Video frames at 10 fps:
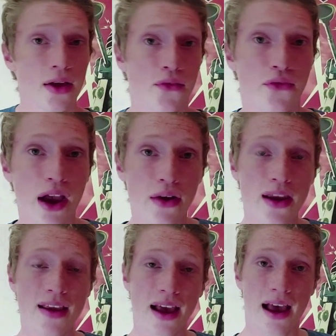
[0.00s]

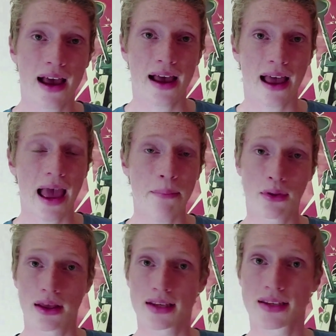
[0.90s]
very uh,
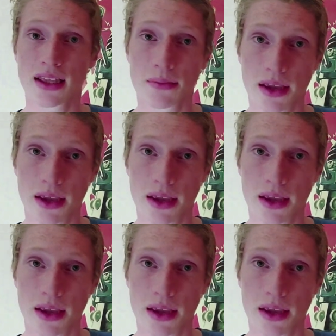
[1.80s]
happily see them